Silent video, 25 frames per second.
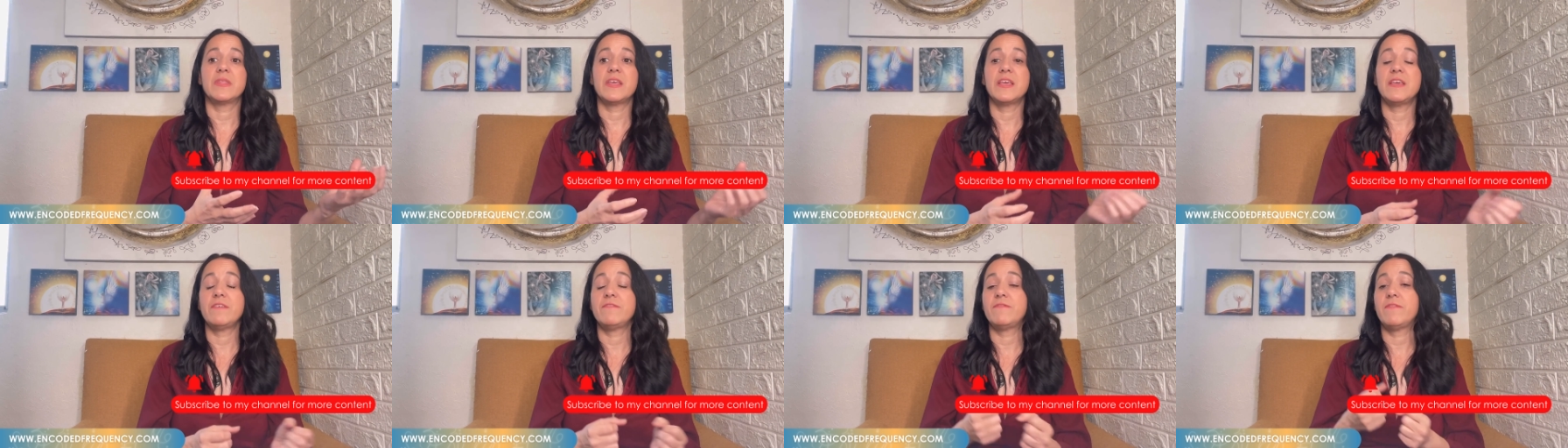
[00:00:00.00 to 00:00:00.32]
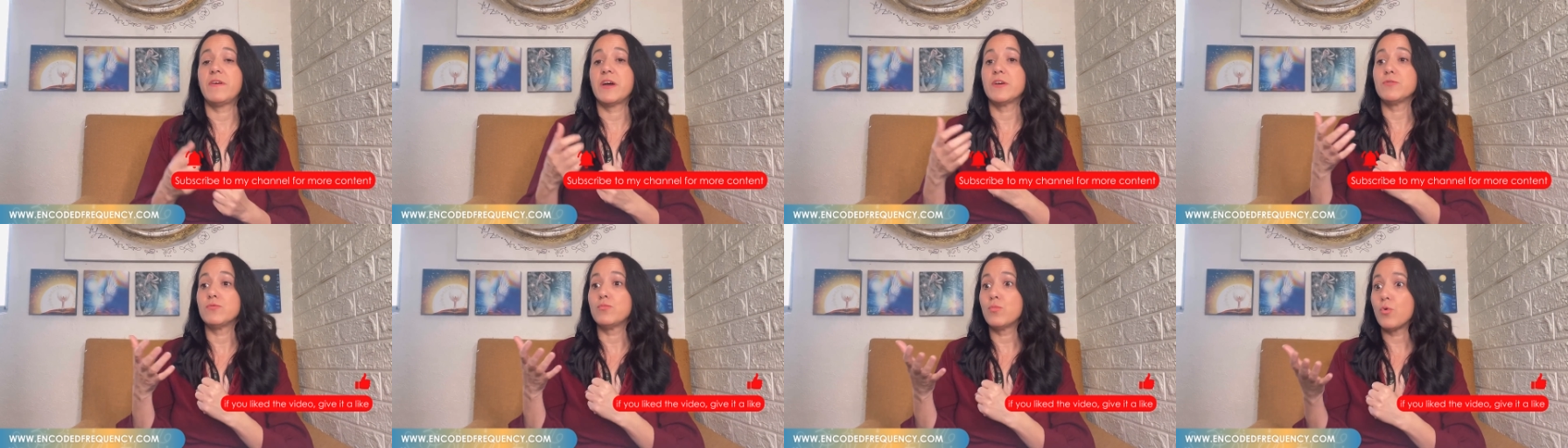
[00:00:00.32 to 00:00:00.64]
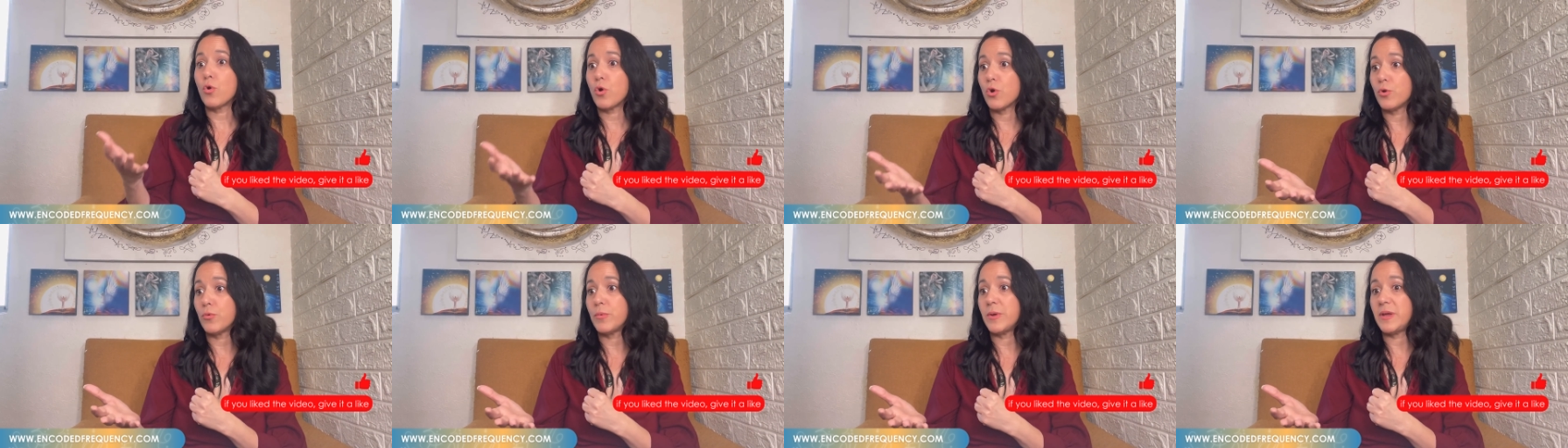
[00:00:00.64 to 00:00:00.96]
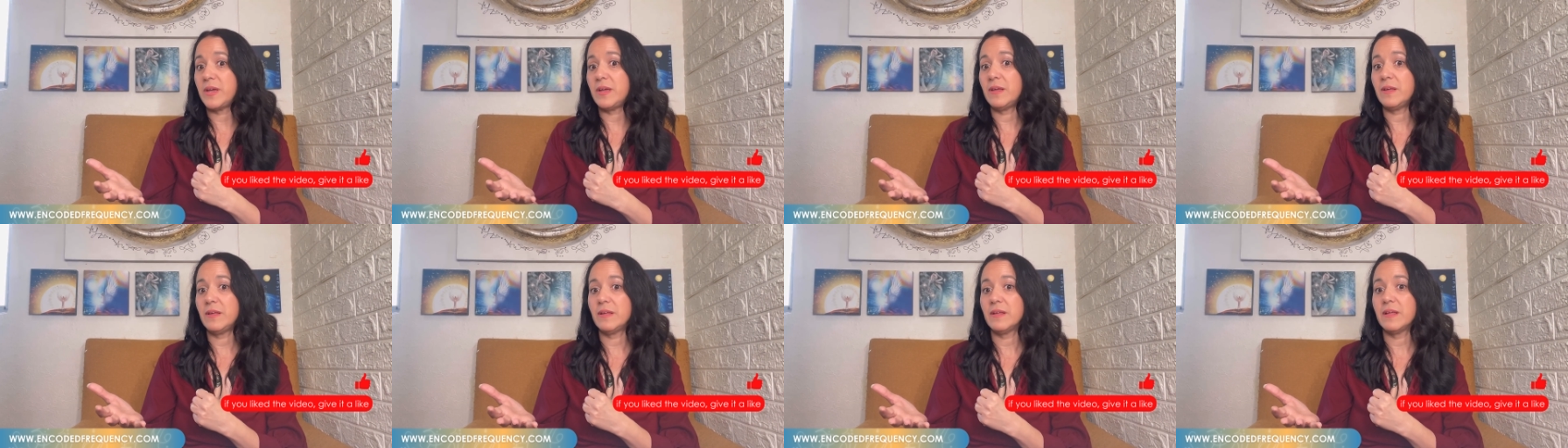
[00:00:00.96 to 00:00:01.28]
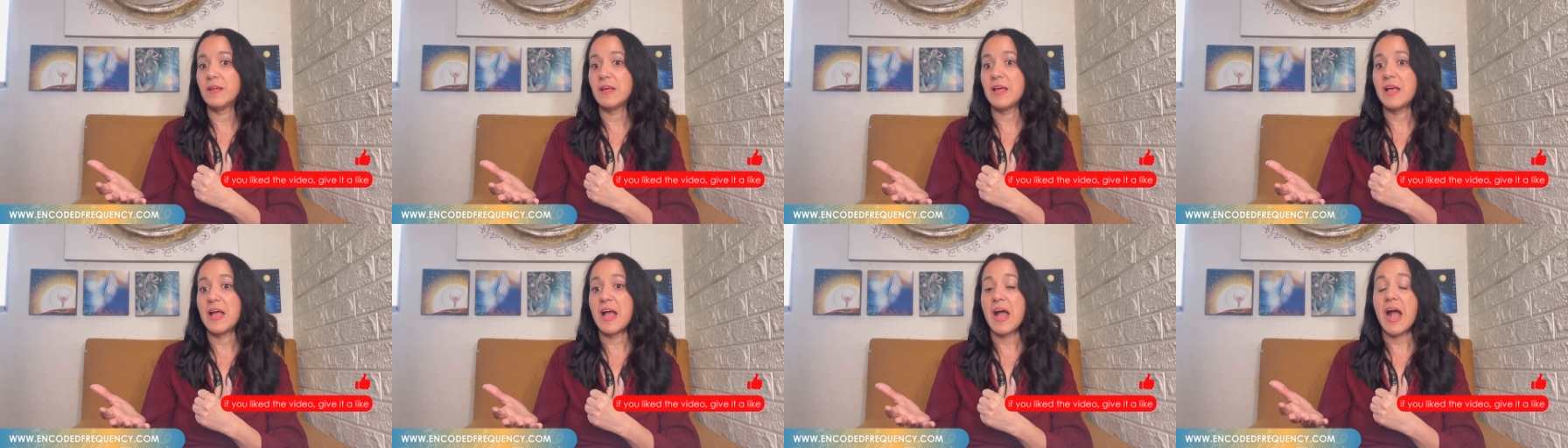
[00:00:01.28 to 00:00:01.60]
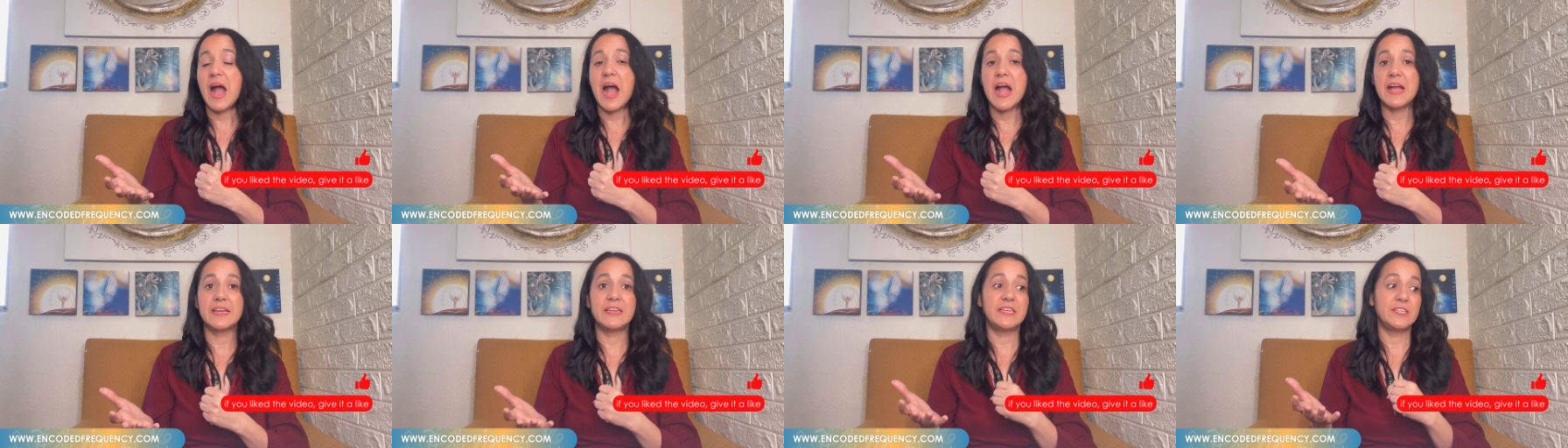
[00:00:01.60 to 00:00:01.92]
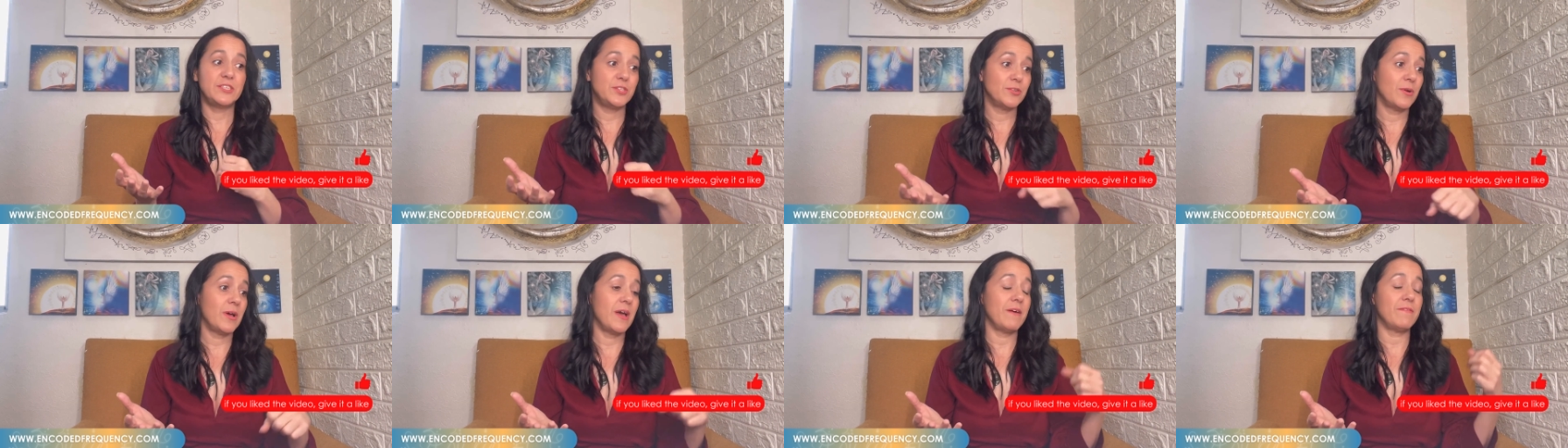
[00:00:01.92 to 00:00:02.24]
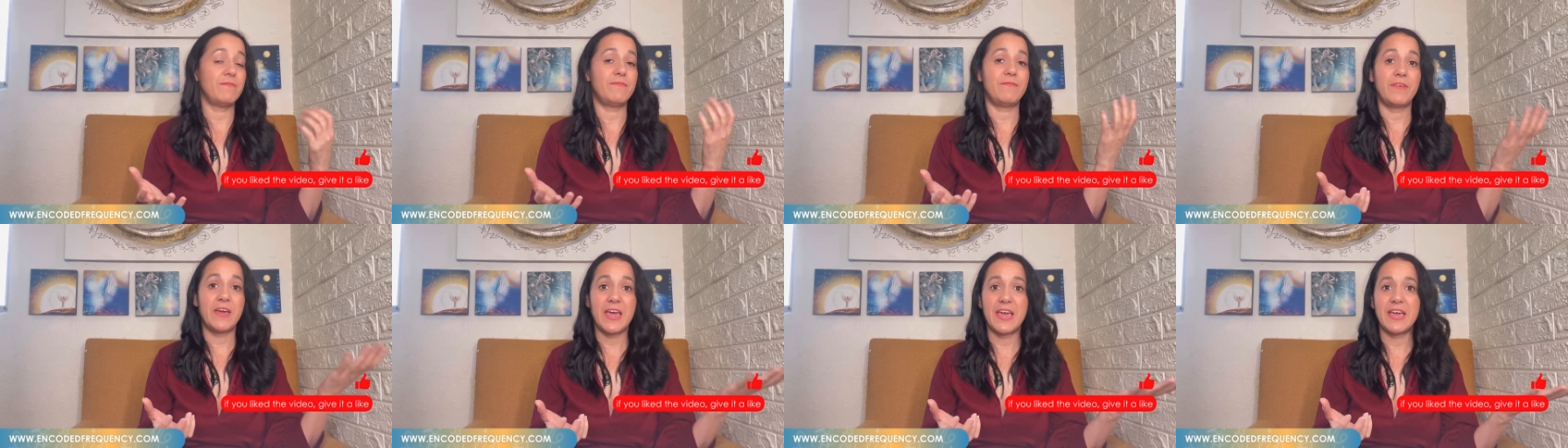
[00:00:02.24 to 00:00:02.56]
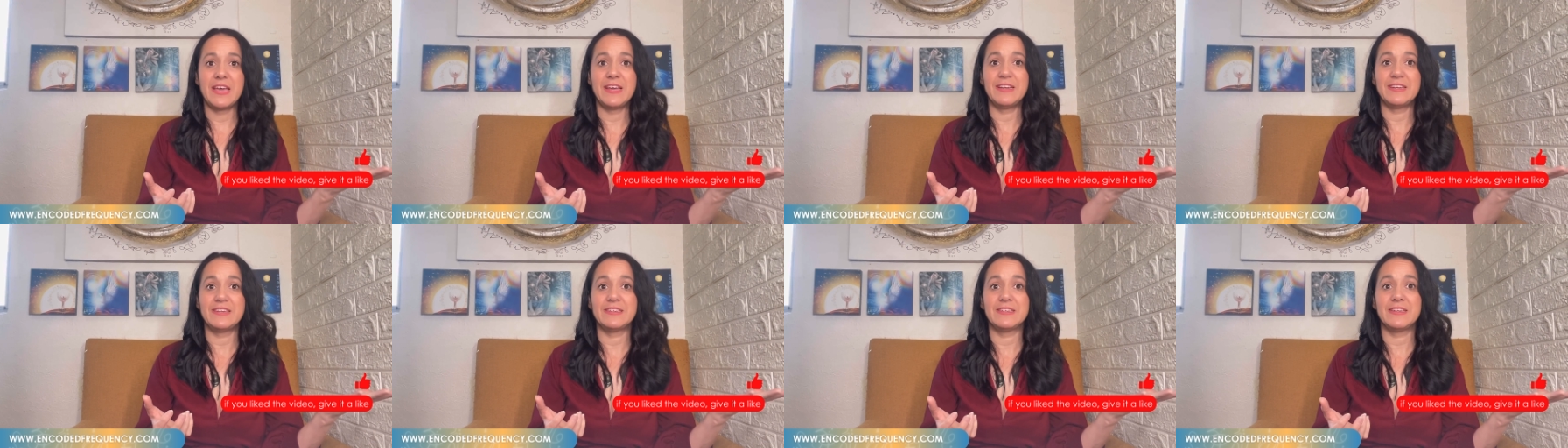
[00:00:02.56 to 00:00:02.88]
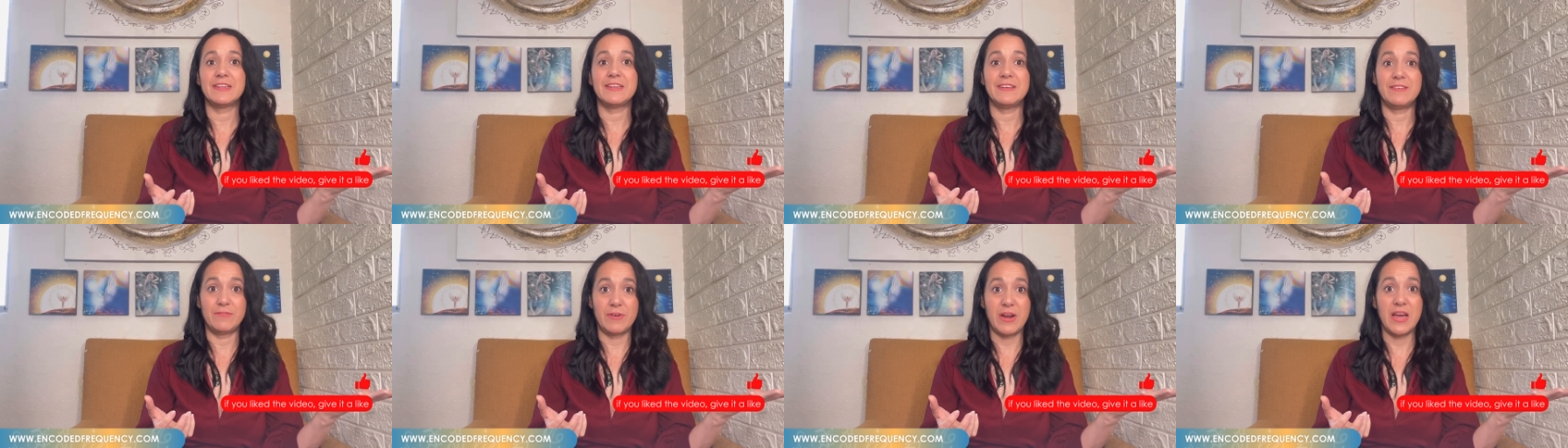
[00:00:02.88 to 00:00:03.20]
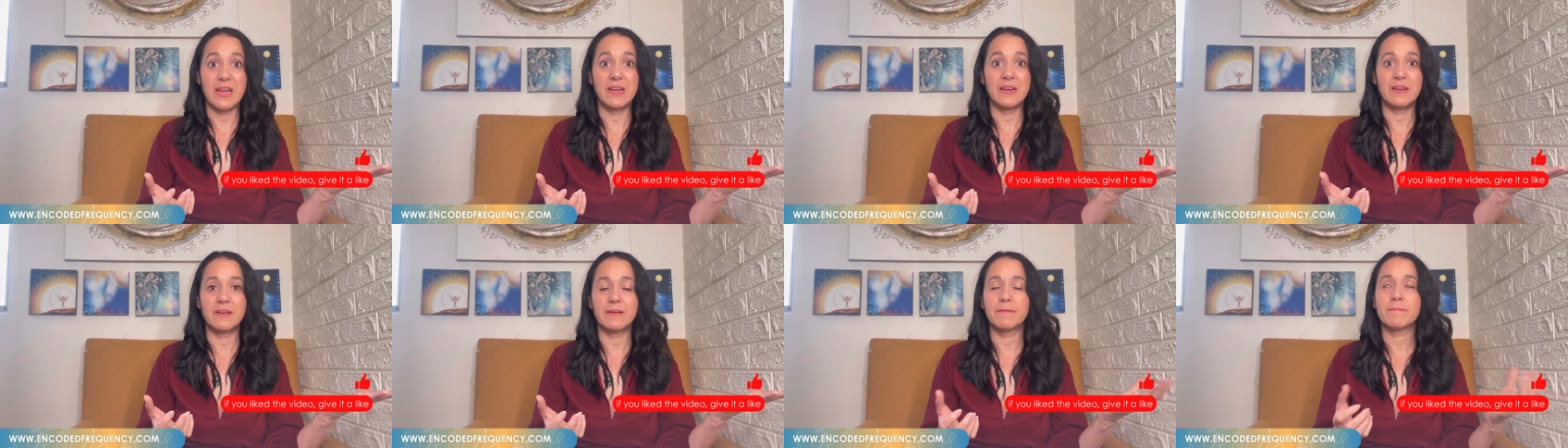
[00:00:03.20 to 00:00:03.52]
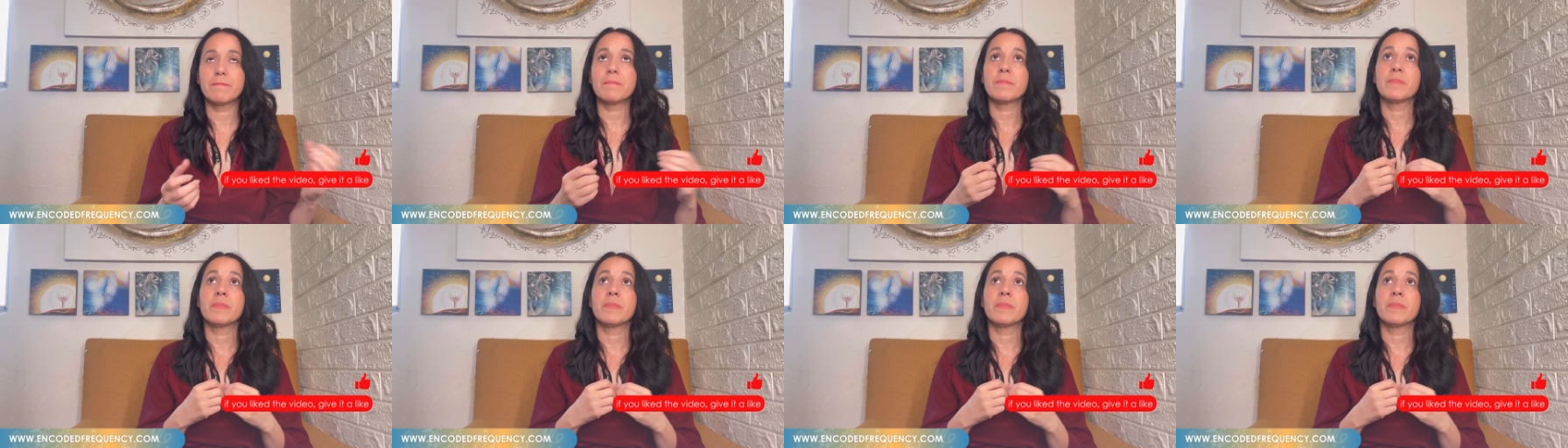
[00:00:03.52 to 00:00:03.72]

If I worry, I need to have faith, right?